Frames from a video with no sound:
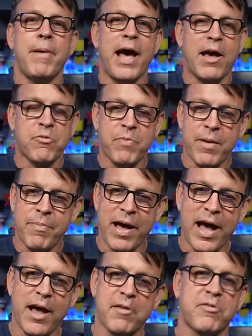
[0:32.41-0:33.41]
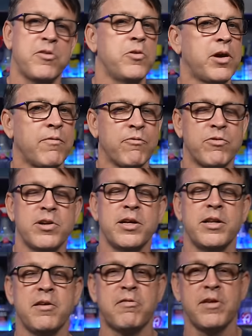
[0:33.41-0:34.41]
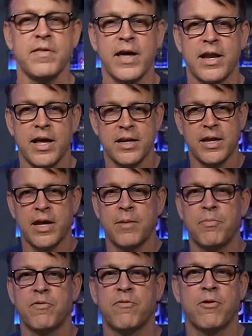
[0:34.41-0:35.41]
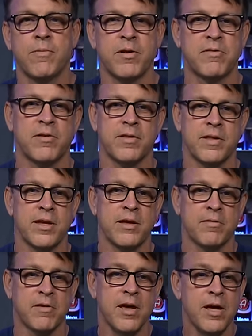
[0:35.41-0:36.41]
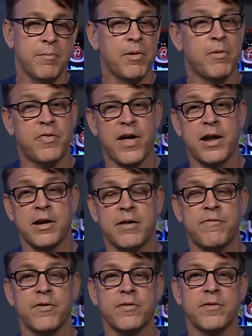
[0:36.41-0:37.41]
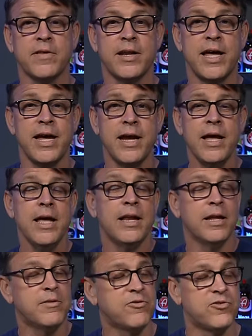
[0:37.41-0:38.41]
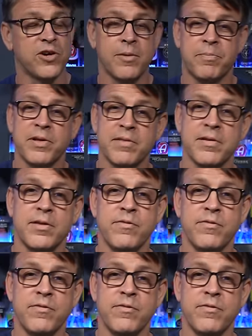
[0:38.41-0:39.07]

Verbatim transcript: pass by pass, so you can really see that head-to-head performance on these. But without any further delay, let's jump into the